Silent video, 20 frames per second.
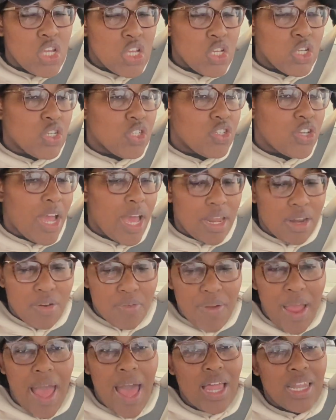
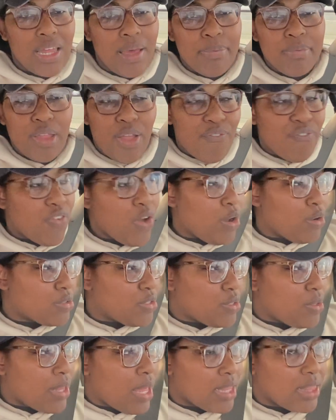rile up the
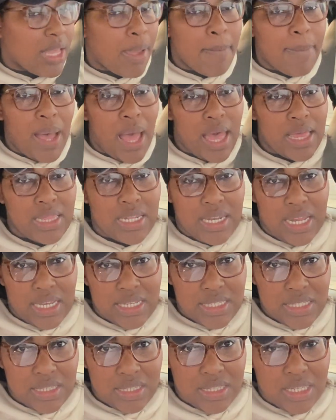folks so that they buy the
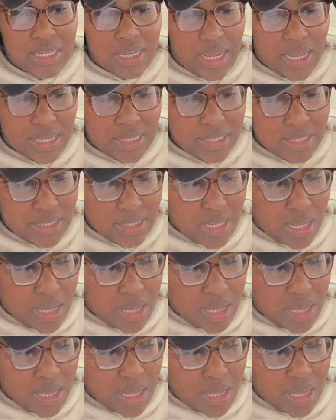next